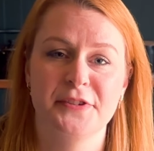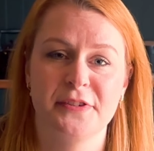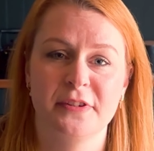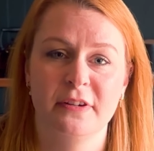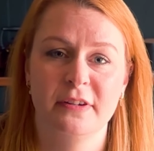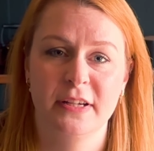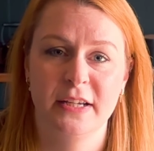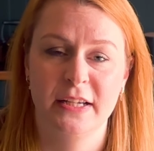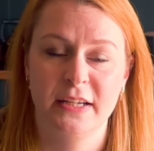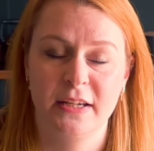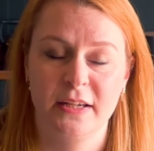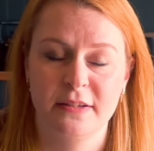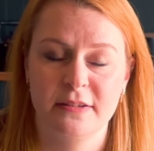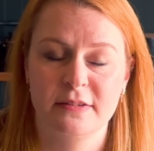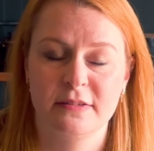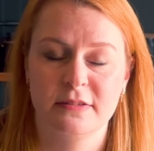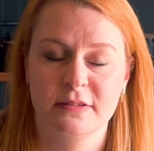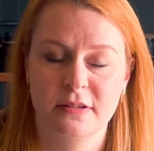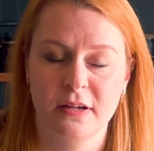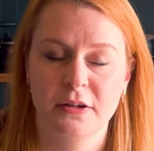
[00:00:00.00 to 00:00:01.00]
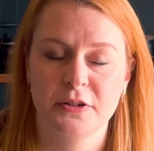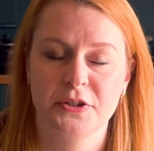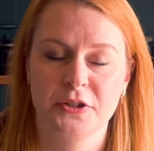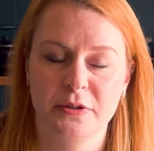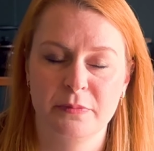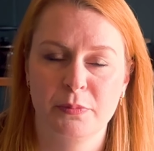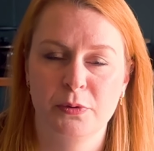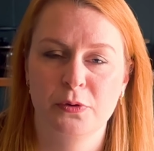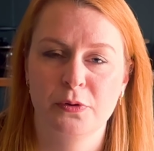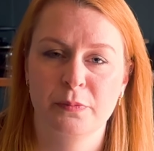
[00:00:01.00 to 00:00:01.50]
So it is such an
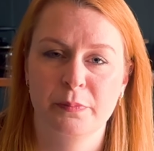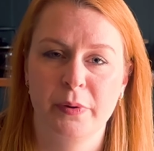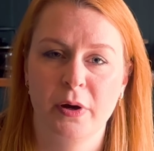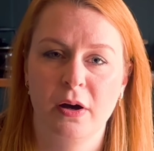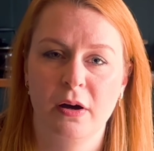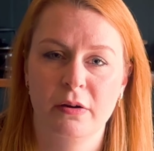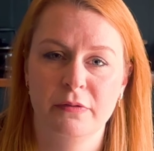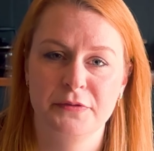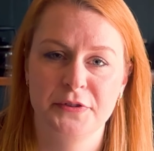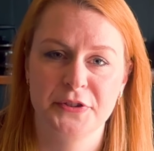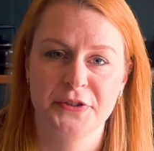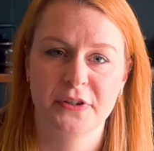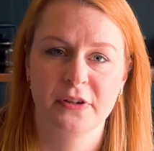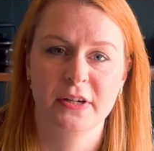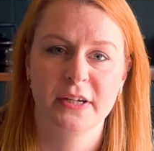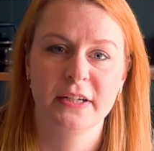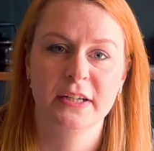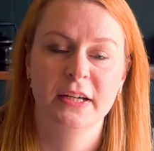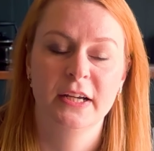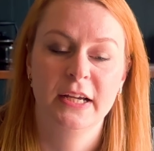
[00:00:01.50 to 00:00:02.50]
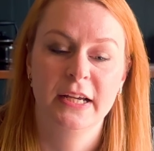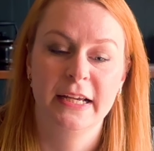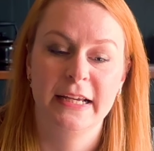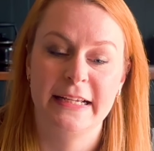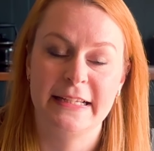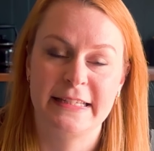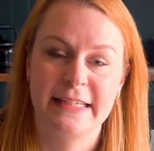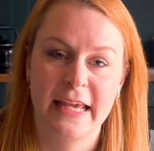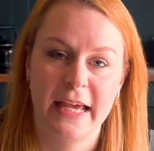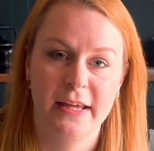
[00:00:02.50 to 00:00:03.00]
important part of design
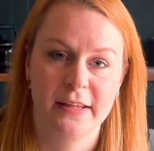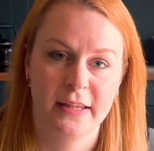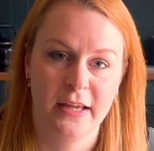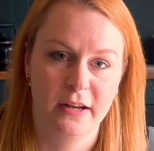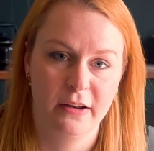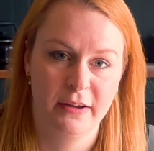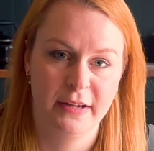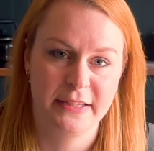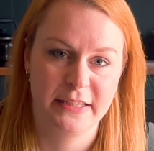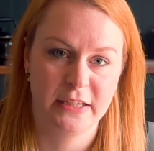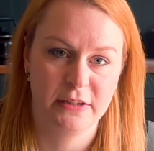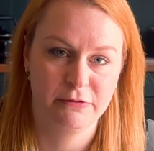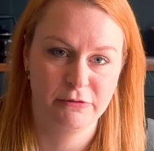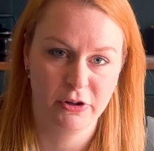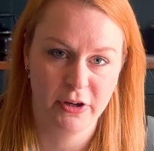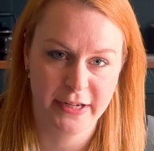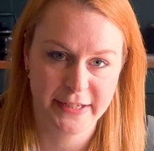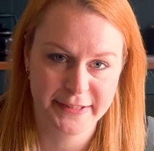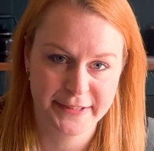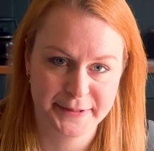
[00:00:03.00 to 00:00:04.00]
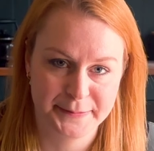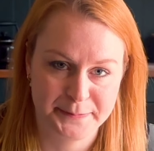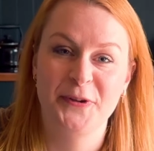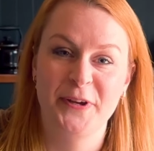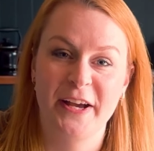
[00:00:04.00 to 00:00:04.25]
is getting that lighting right.